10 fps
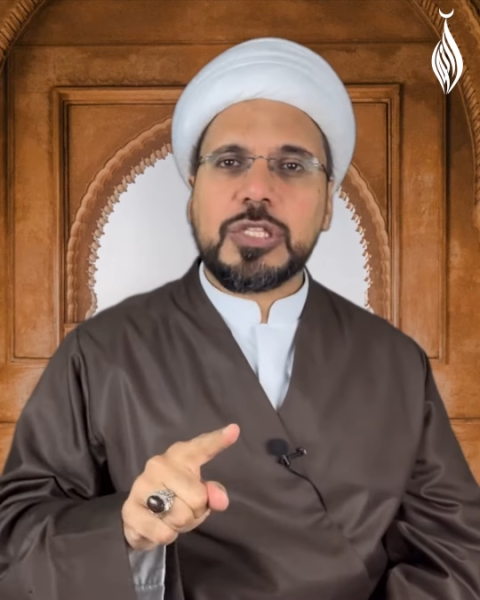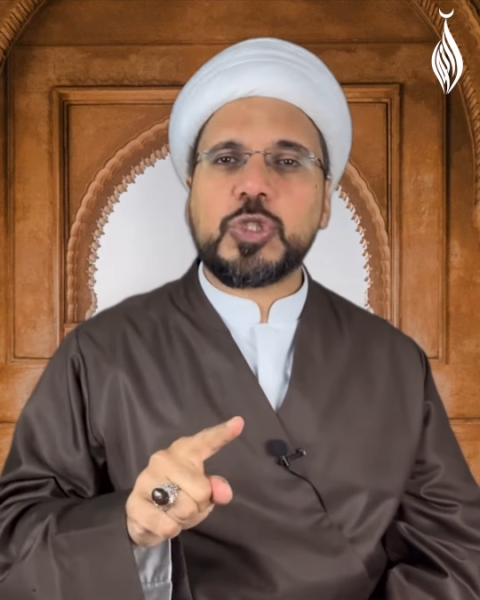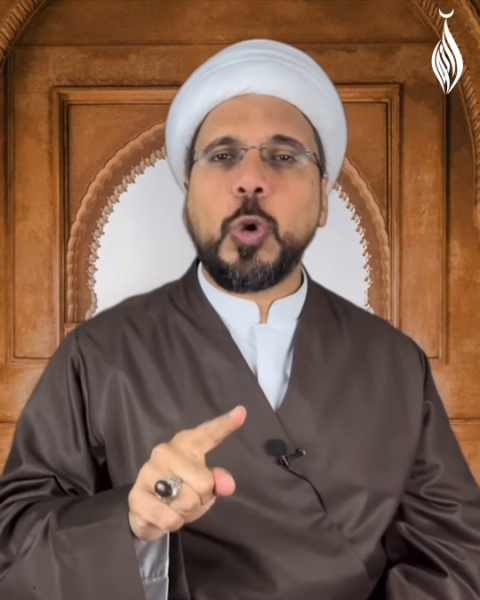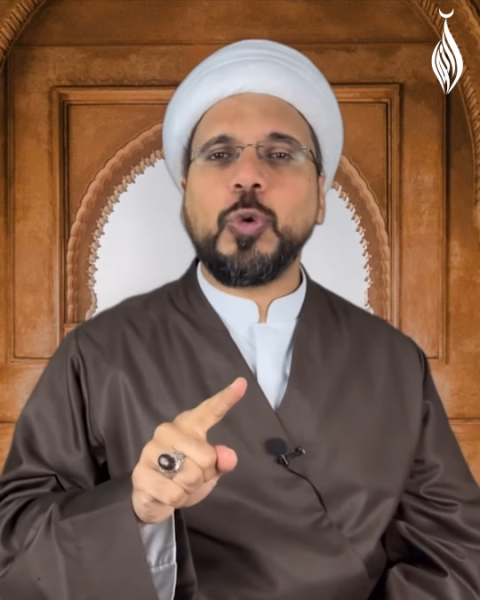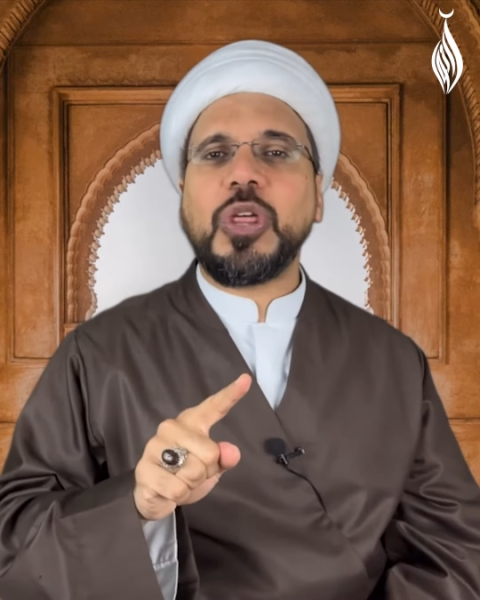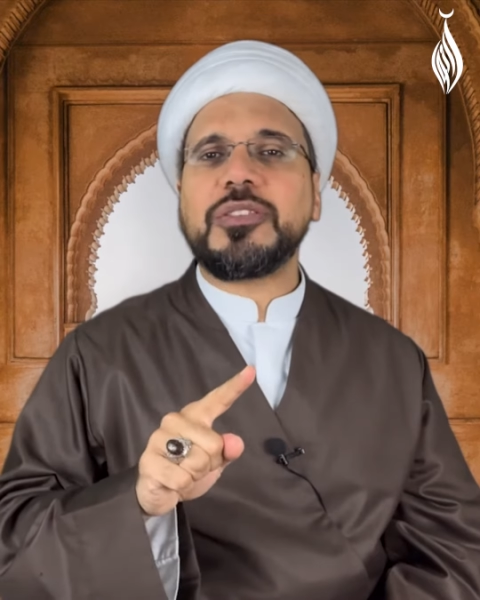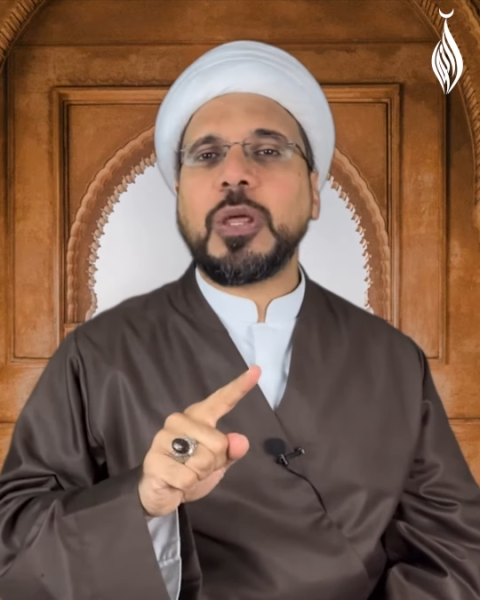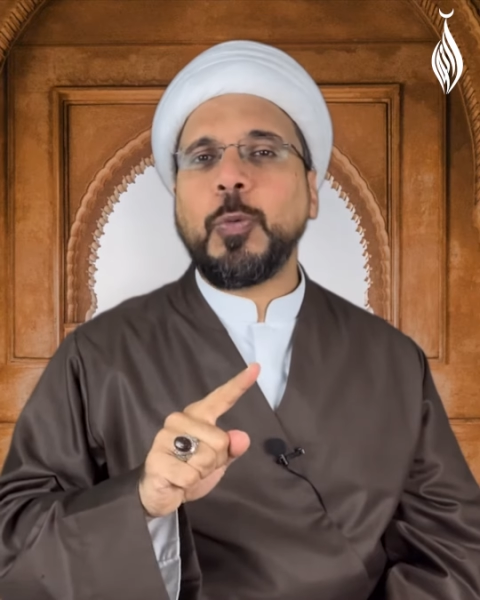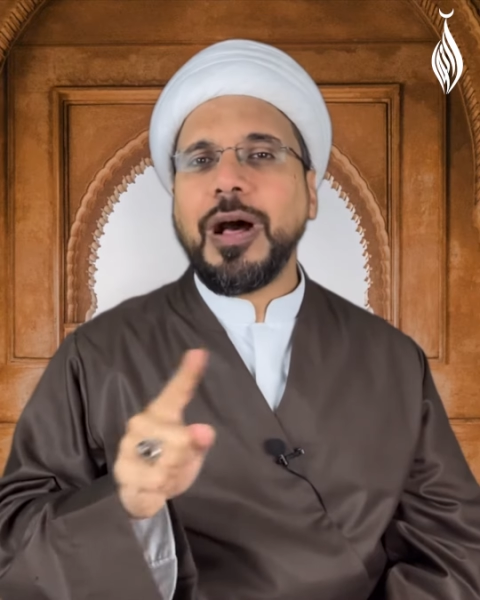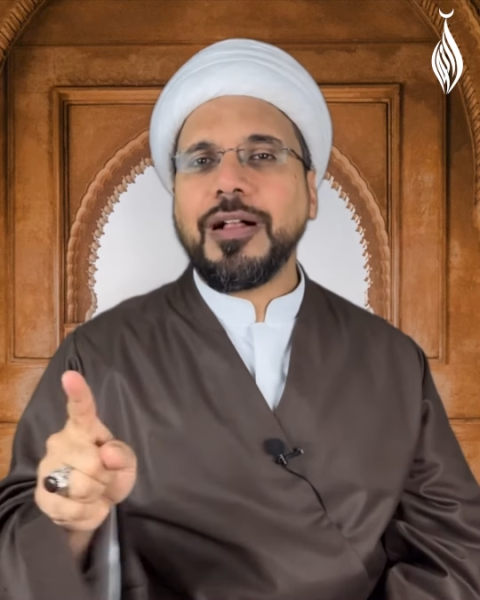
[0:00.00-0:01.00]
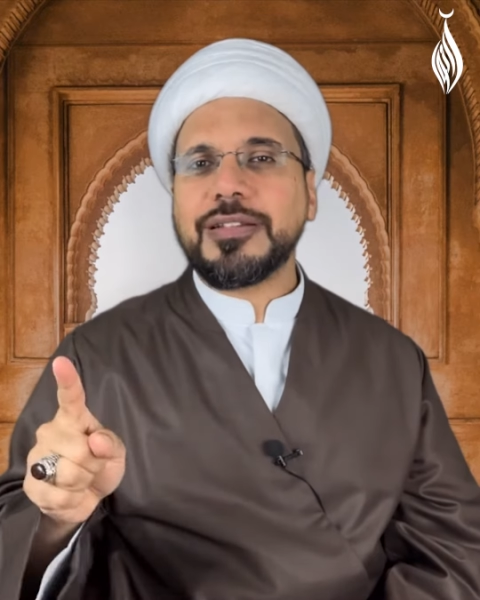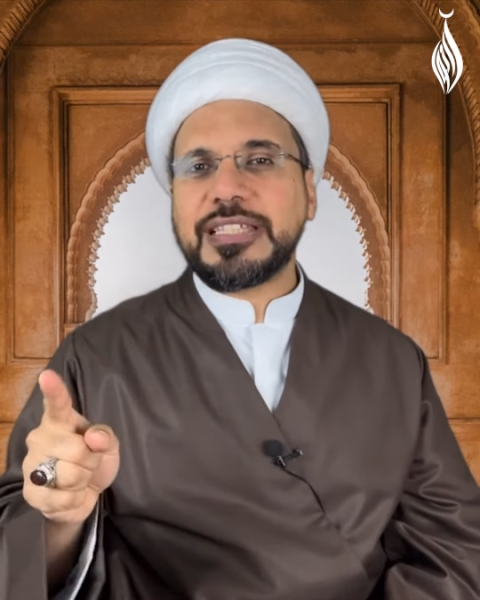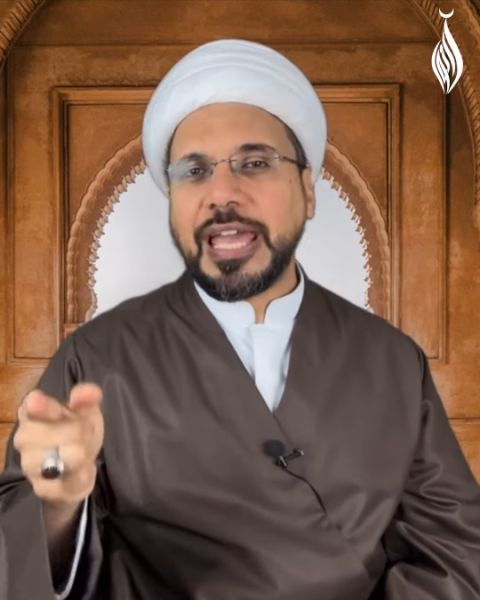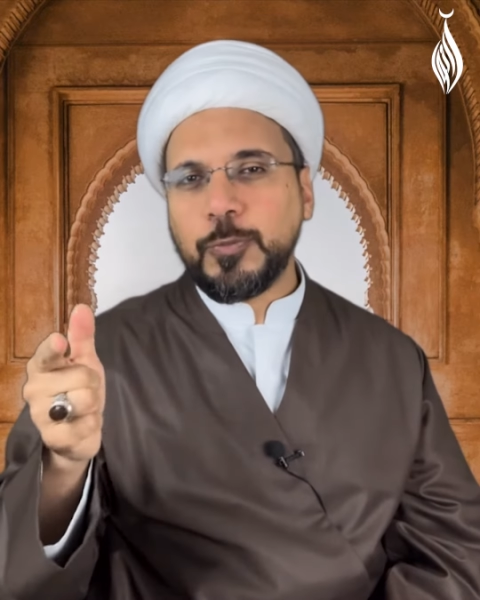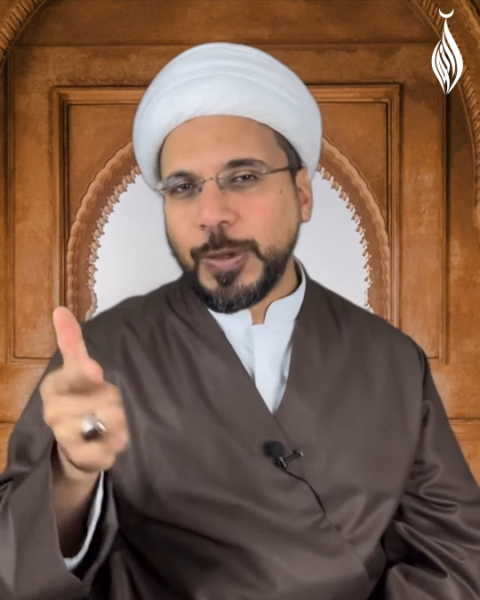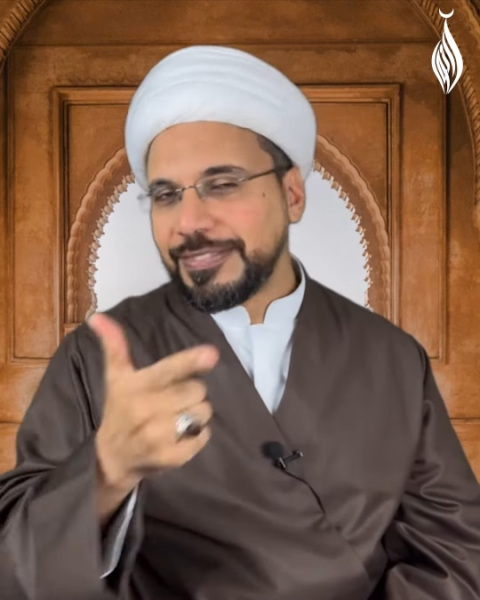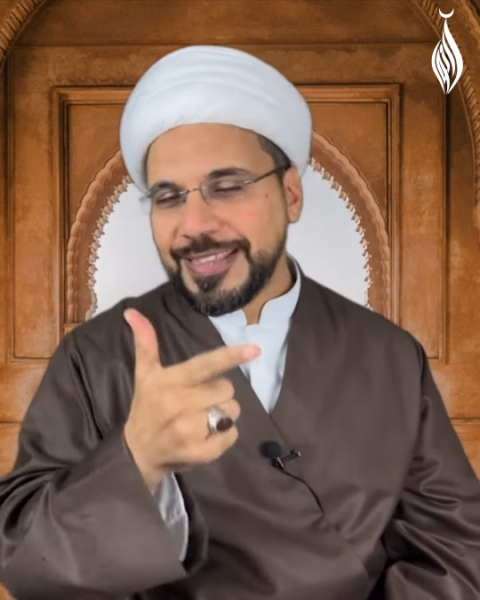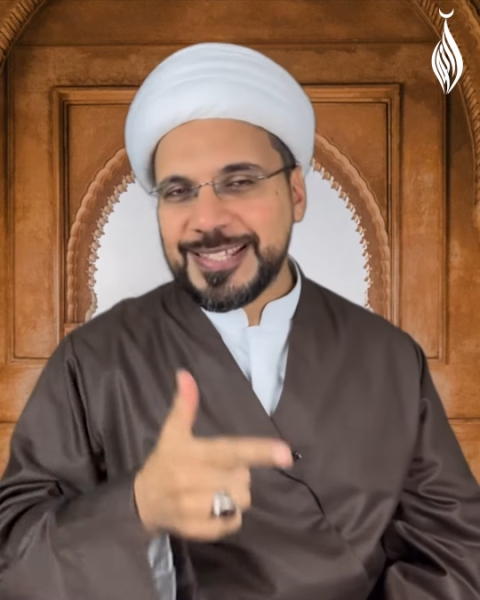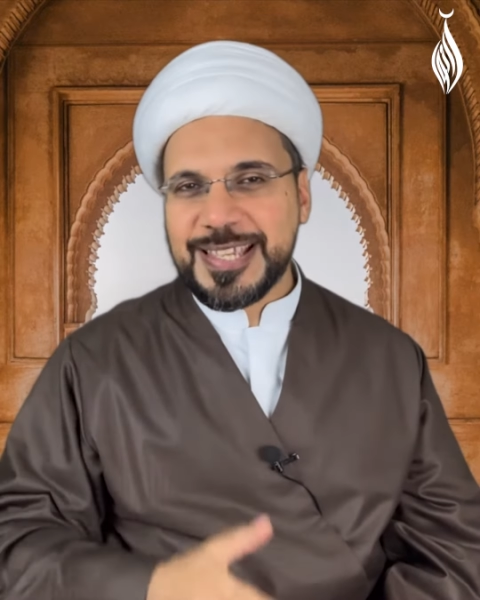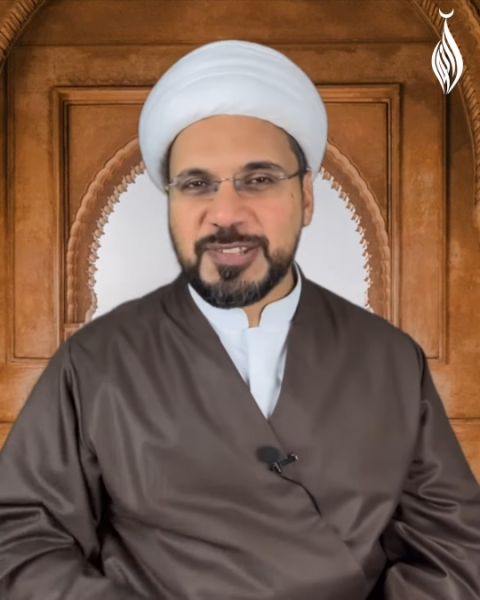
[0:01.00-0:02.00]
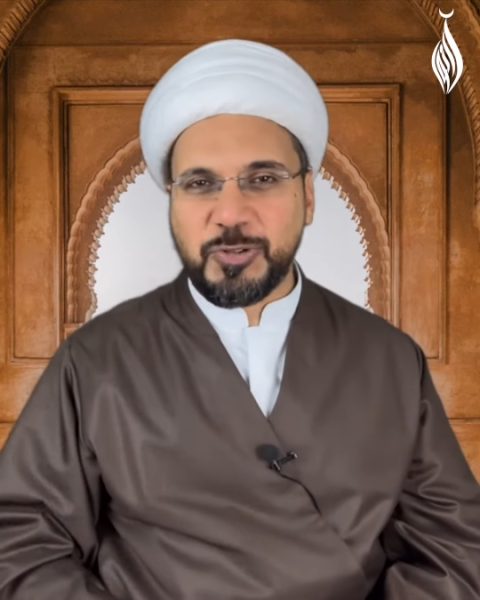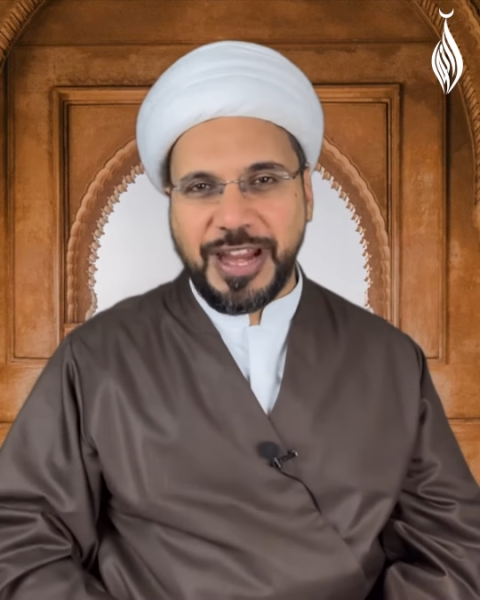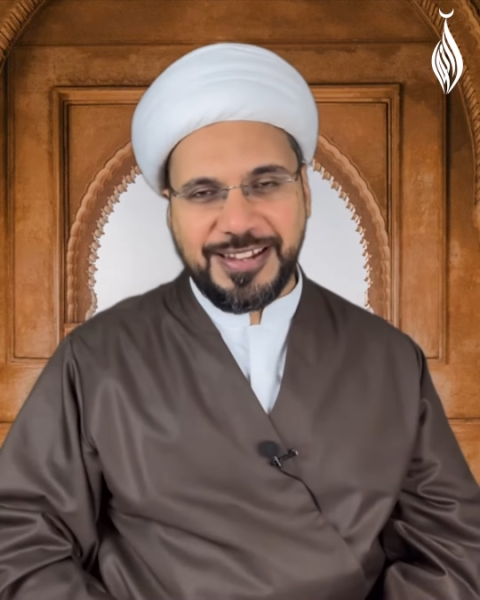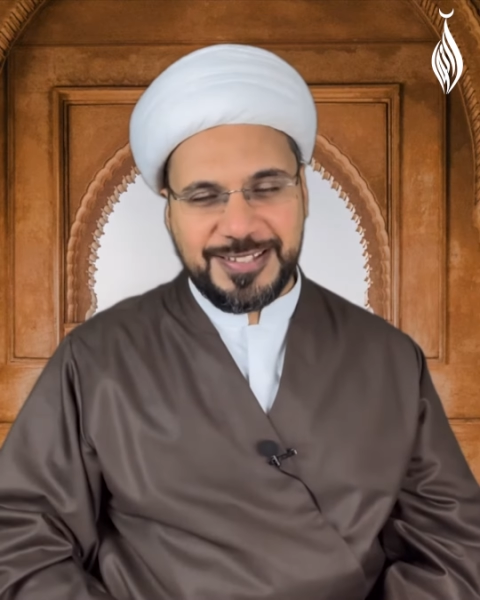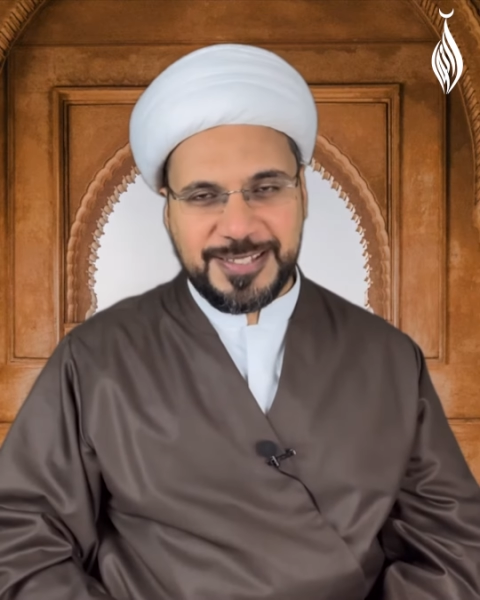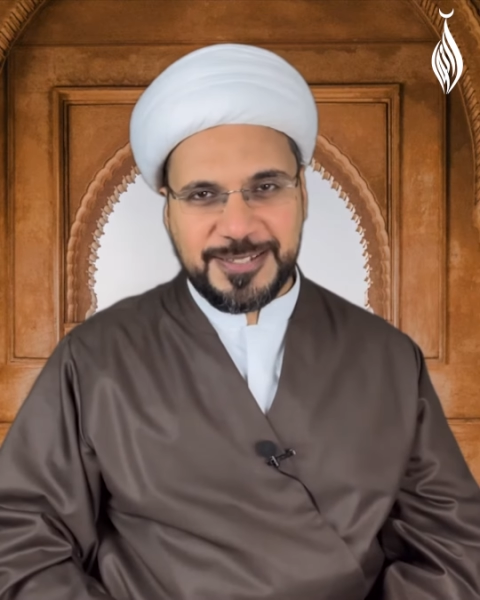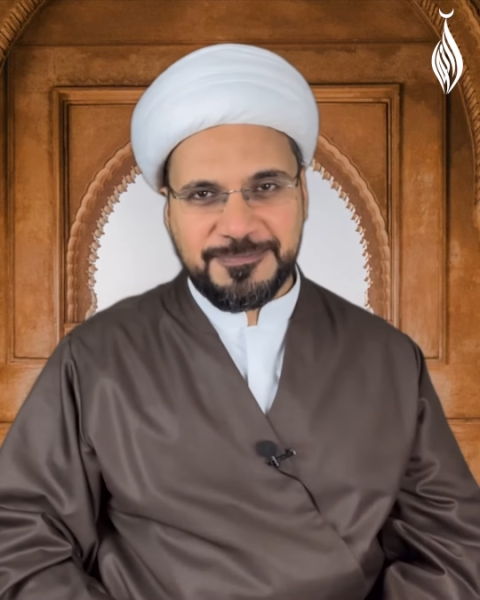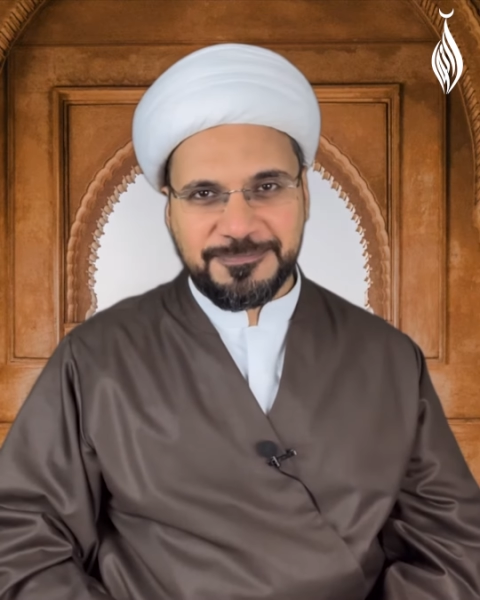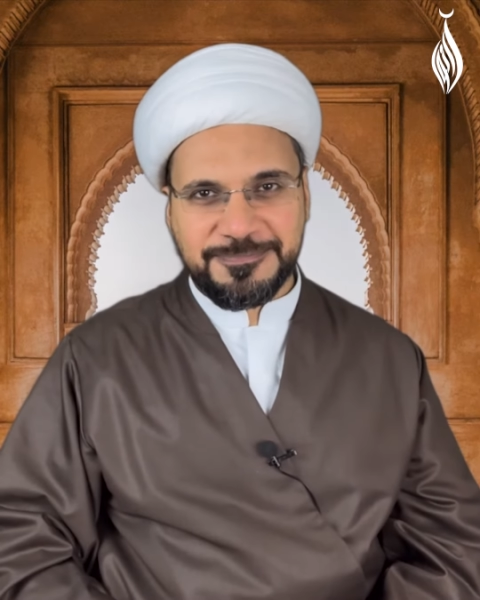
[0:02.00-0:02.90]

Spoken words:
so that the world can witness his greatness.